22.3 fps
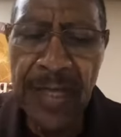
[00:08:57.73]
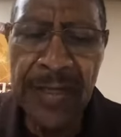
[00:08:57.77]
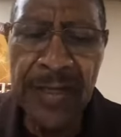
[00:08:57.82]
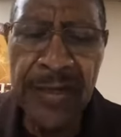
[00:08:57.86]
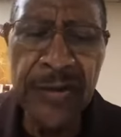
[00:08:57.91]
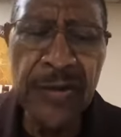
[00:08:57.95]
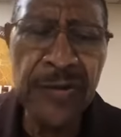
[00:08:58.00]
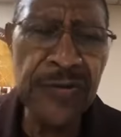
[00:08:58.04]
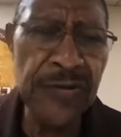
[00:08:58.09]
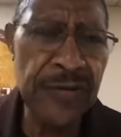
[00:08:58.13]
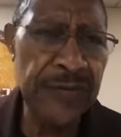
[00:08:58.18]

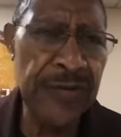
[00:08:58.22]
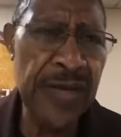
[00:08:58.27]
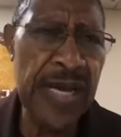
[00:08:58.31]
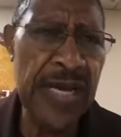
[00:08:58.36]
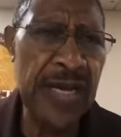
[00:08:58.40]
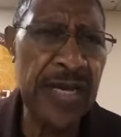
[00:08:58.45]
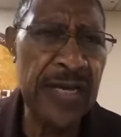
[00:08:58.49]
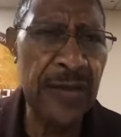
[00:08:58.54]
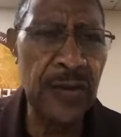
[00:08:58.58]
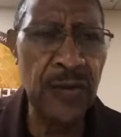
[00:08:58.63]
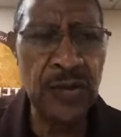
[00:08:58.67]
Here's the
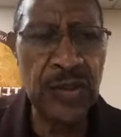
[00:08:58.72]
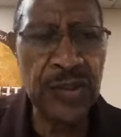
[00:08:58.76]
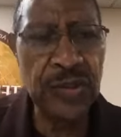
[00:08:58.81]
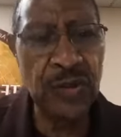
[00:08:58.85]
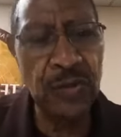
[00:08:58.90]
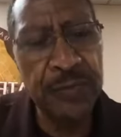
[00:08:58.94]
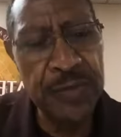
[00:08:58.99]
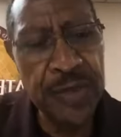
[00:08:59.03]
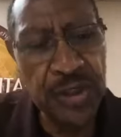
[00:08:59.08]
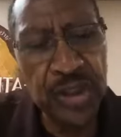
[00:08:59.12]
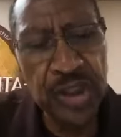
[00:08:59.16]
thing, and I know this is
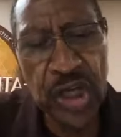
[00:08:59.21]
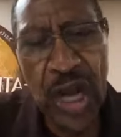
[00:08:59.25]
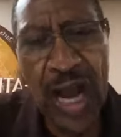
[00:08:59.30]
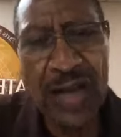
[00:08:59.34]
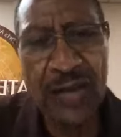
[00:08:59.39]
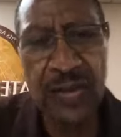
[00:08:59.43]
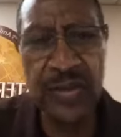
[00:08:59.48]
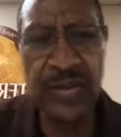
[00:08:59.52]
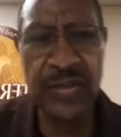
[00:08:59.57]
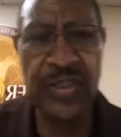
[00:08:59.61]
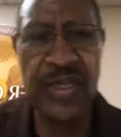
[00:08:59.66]
going to be a
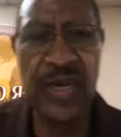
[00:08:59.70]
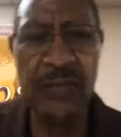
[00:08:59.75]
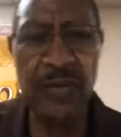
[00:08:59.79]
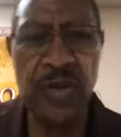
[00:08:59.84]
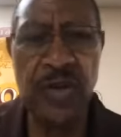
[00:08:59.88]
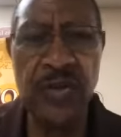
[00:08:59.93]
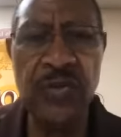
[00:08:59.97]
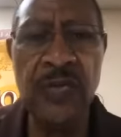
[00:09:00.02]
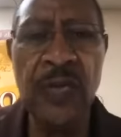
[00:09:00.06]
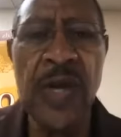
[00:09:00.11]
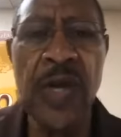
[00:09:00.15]
shocker to some of
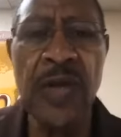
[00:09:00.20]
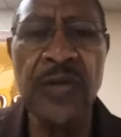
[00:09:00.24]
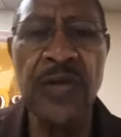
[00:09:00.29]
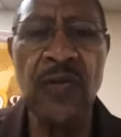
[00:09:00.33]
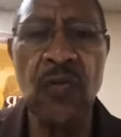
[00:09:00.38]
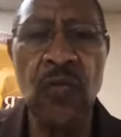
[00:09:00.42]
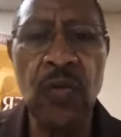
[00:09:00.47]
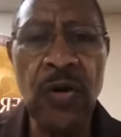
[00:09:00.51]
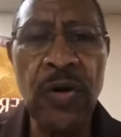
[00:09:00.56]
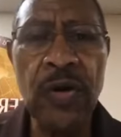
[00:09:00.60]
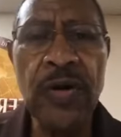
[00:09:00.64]
you. The
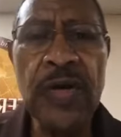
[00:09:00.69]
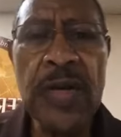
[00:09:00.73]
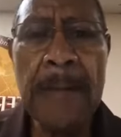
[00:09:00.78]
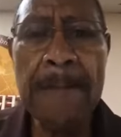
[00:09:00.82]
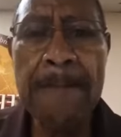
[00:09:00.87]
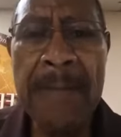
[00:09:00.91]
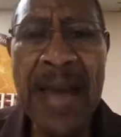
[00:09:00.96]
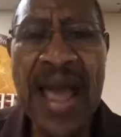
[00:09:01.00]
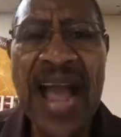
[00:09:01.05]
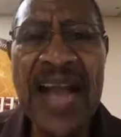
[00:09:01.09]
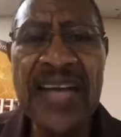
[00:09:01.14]
word
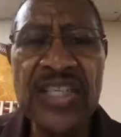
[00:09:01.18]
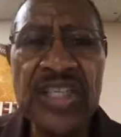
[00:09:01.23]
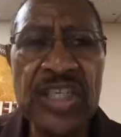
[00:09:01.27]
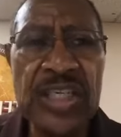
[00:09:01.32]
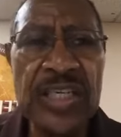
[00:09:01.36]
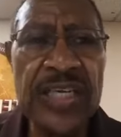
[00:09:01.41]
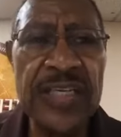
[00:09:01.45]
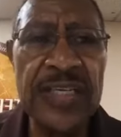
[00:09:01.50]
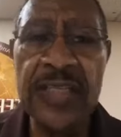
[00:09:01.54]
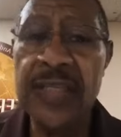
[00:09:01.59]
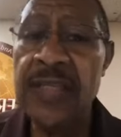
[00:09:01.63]

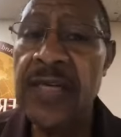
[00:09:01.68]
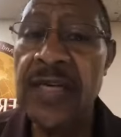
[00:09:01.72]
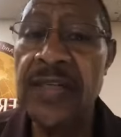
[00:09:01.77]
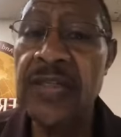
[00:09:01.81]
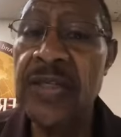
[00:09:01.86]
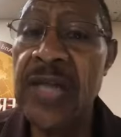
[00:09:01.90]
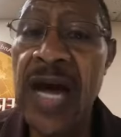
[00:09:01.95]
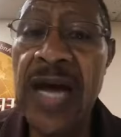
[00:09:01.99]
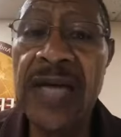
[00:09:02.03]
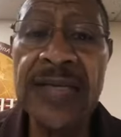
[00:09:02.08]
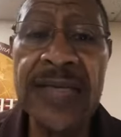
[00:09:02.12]
backslidden is
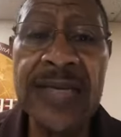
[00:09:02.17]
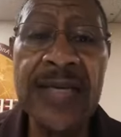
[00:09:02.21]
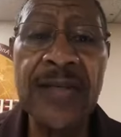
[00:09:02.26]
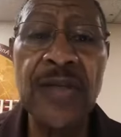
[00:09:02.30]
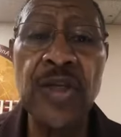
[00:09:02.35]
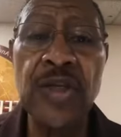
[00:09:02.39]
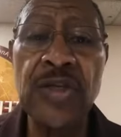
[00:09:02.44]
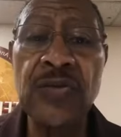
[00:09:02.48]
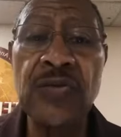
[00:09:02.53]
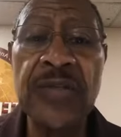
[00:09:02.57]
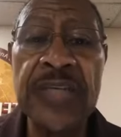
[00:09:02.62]
not in
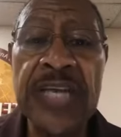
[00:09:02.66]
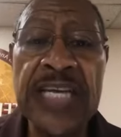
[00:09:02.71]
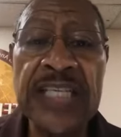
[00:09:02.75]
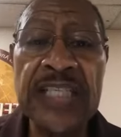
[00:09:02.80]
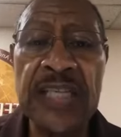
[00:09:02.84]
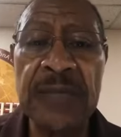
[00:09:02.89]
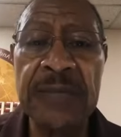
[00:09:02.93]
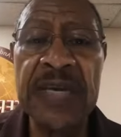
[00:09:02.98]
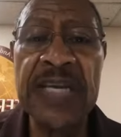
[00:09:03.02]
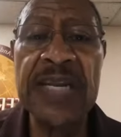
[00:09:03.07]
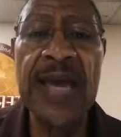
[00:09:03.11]
the New
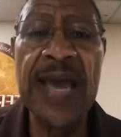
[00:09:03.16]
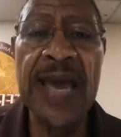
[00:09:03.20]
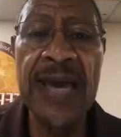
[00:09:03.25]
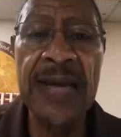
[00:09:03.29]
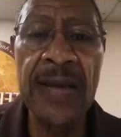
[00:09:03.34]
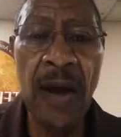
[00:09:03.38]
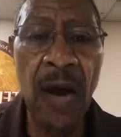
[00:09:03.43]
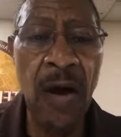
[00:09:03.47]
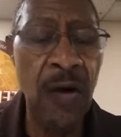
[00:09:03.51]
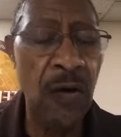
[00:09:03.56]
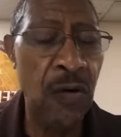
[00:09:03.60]
Testament
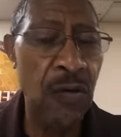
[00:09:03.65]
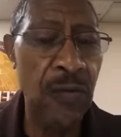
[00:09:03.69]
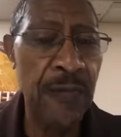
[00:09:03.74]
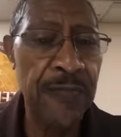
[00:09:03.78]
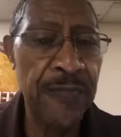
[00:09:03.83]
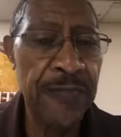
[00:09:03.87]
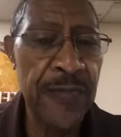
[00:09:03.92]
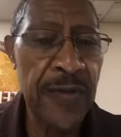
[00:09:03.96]
at all.